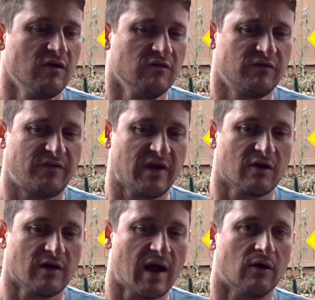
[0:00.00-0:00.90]

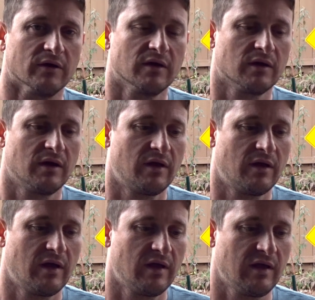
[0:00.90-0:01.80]
figure out
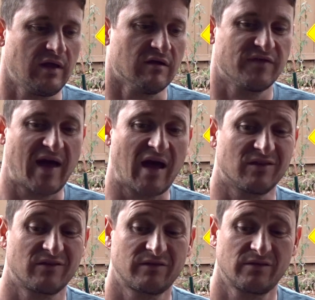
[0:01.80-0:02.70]
if
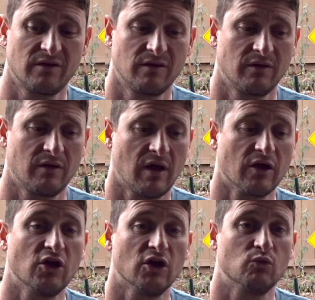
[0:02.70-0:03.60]
that's a
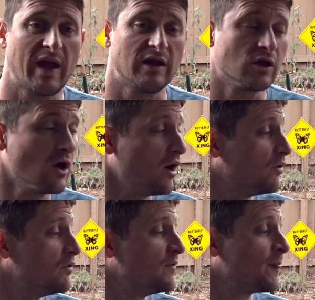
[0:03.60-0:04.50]
good way to
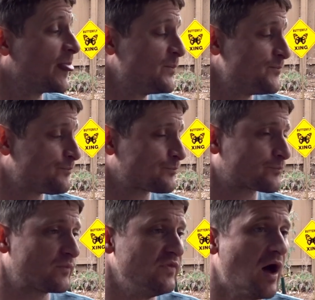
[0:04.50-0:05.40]
go.
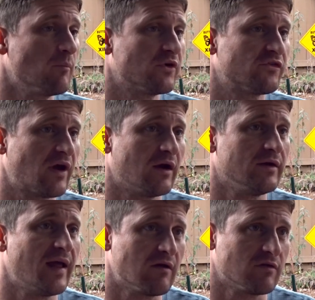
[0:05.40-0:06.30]
Numbers aren't
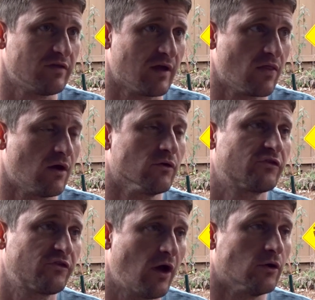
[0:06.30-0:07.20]
everything though.
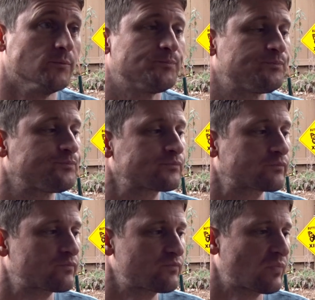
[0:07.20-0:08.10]
So
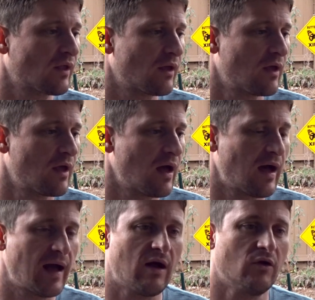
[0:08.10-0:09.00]

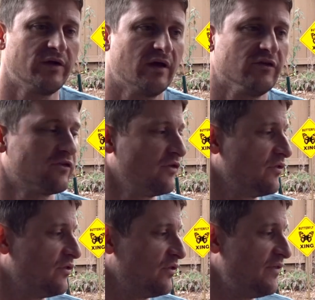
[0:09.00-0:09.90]
how does
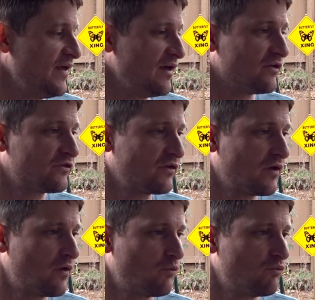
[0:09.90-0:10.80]
this
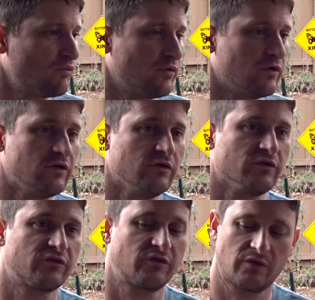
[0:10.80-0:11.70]

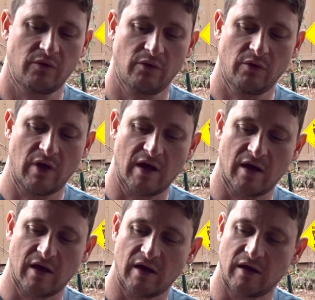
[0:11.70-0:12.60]
produce
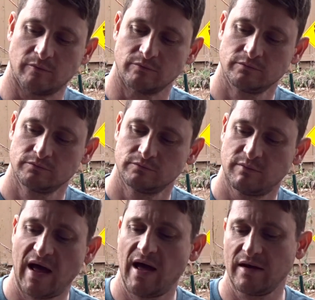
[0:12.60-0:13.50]

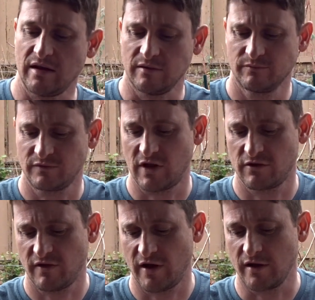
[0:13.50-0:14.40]
body, another
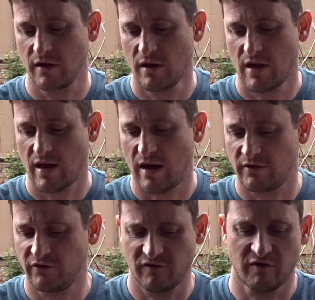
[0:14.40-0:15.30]
fly? How
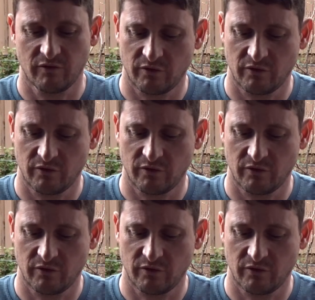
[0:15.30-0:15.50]
does it